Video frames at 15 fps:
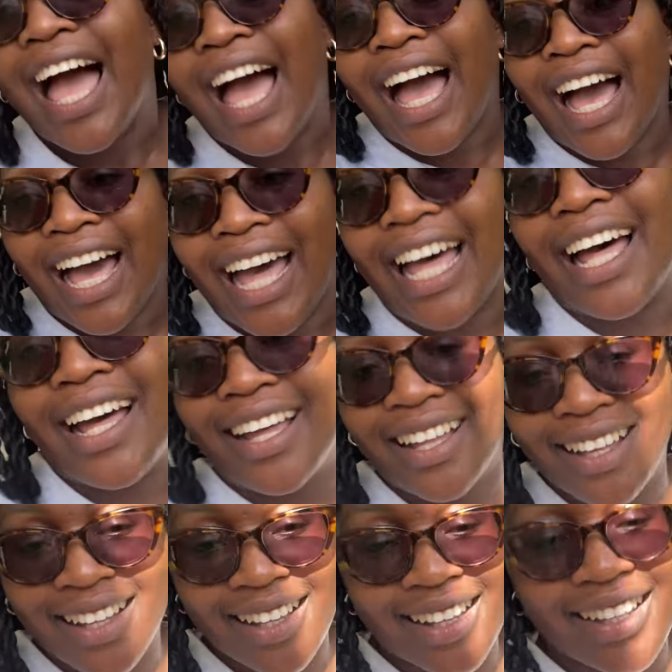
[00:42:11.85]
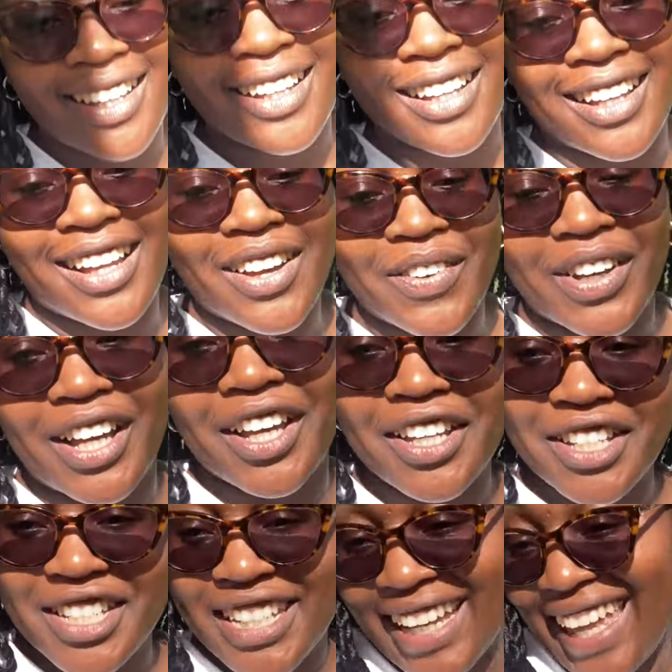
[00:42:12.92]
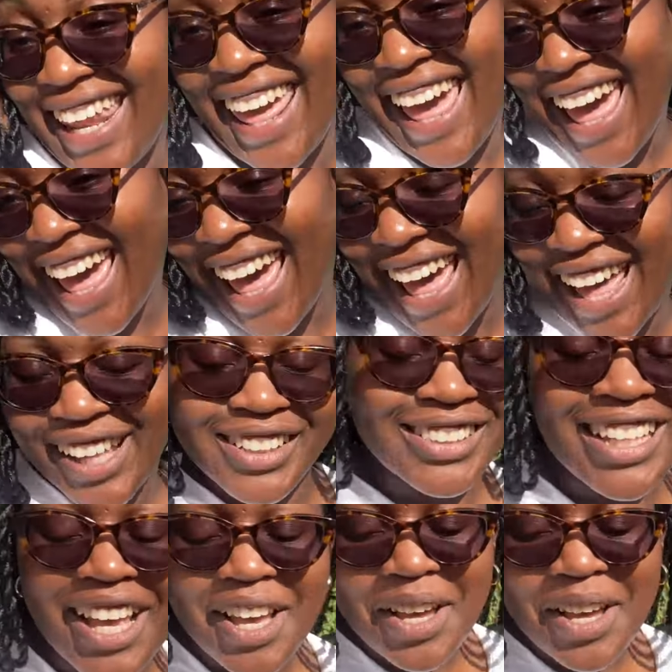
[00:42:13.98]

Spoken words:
We're going to check it out.